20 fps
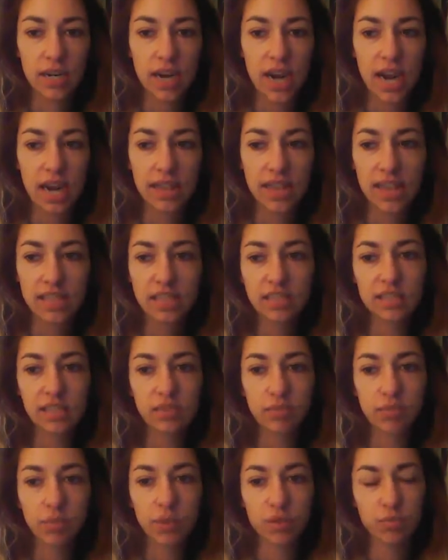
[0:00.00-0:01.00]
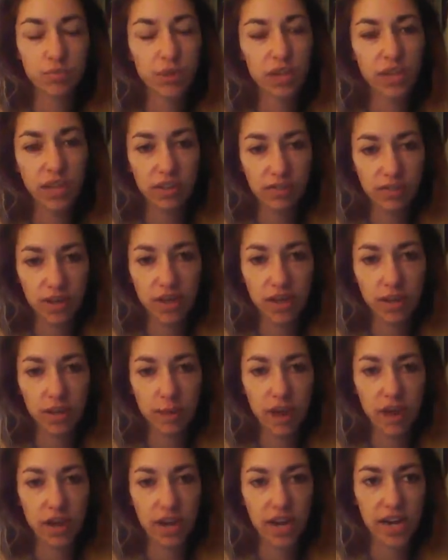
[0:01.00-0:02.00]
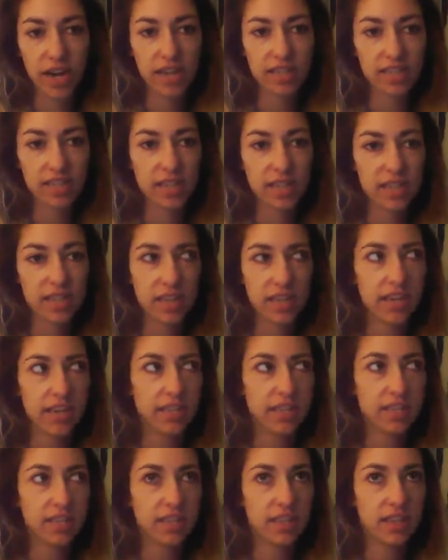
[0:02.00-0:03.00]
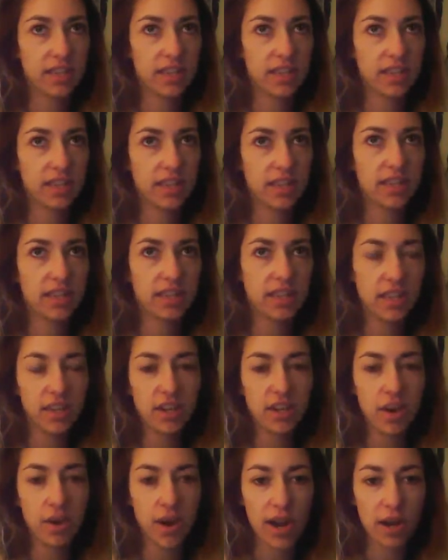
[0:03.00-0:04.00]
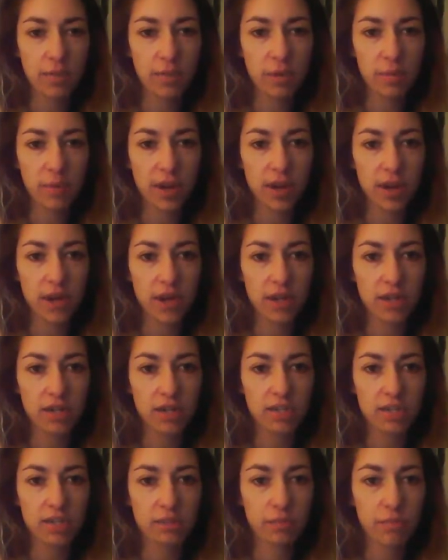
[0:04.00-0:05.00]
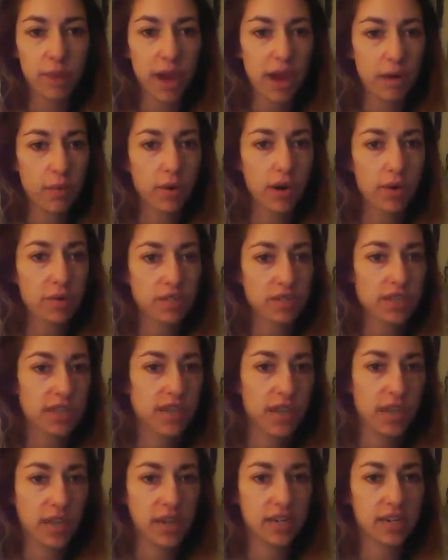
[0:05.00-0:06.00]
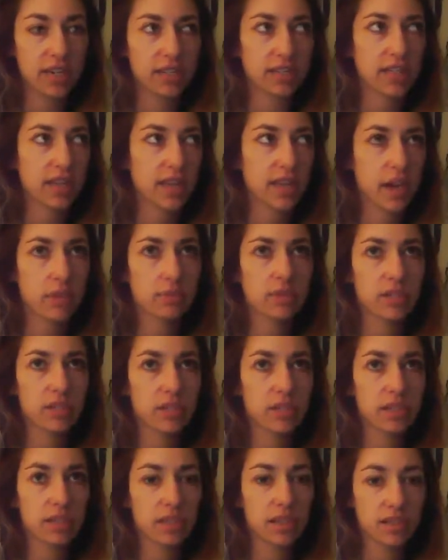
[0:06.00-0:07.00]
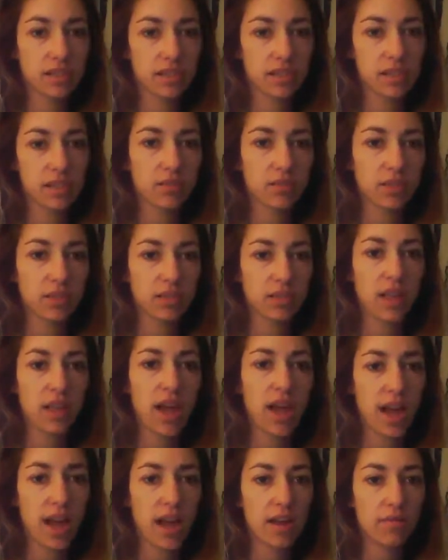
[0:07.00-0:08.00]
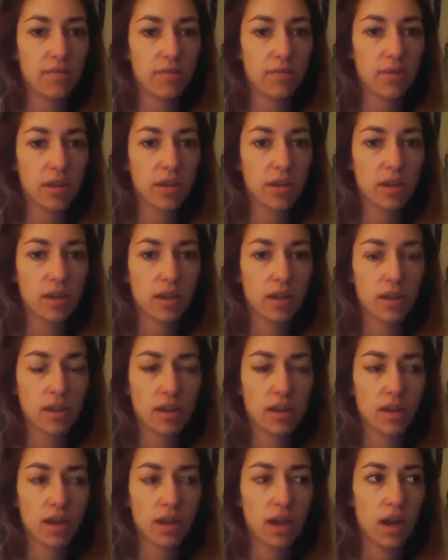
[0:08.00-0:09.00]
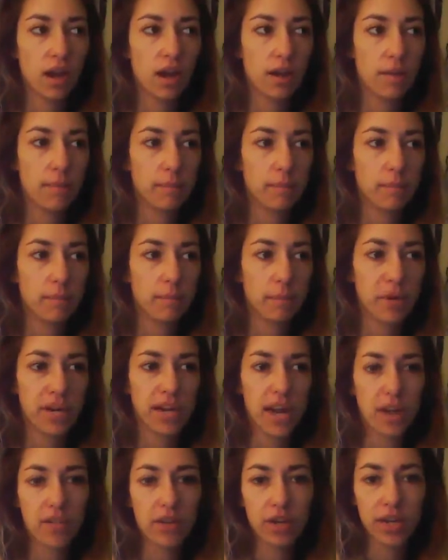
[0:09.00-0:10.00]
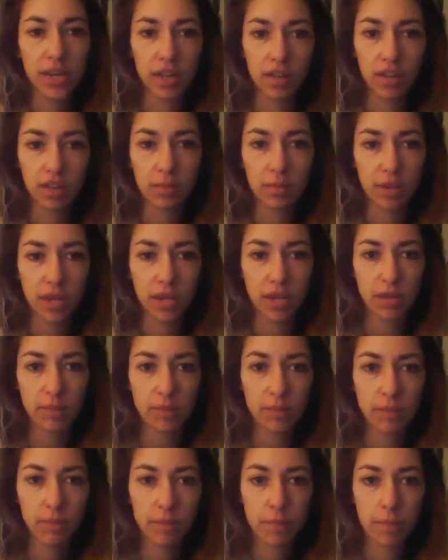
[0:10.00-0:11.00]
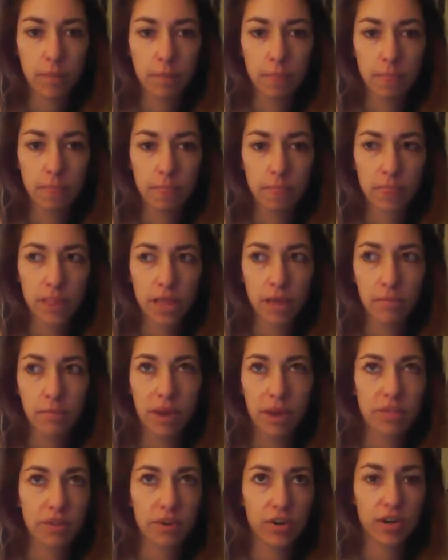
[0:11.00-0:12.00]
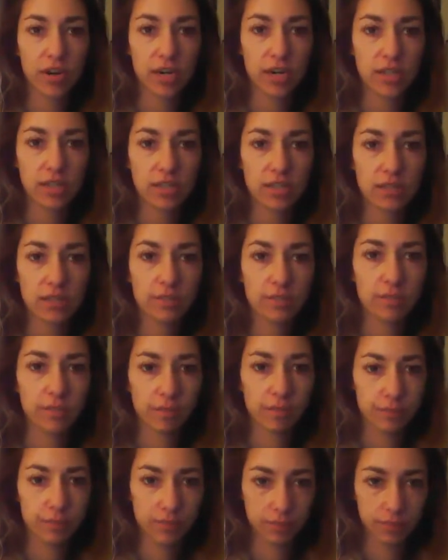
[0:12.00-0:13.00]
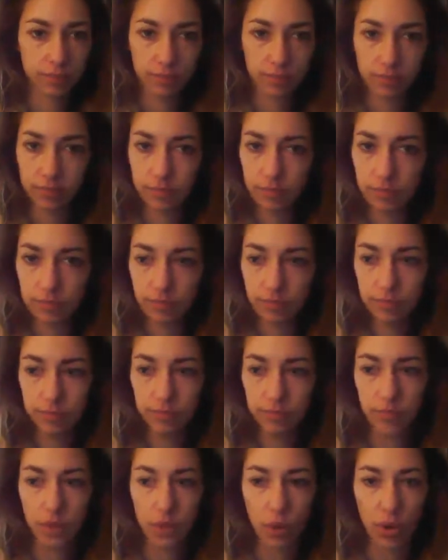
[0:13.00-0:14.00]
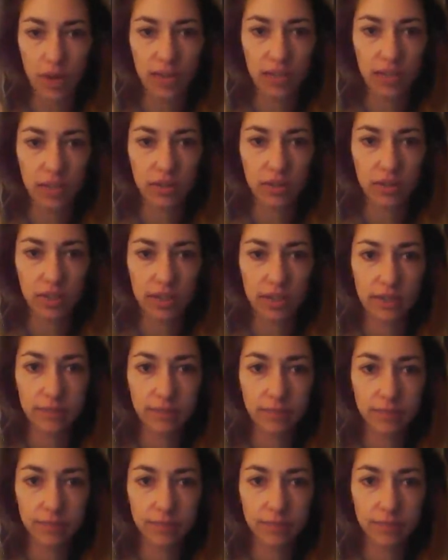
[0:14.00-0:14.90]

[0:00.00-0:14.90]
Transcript: And that's what's really funny about it is that they did know how to be parents back when I was a kid because they kept the 6 of us alive. But now they're killing me in my 30s, quite literally.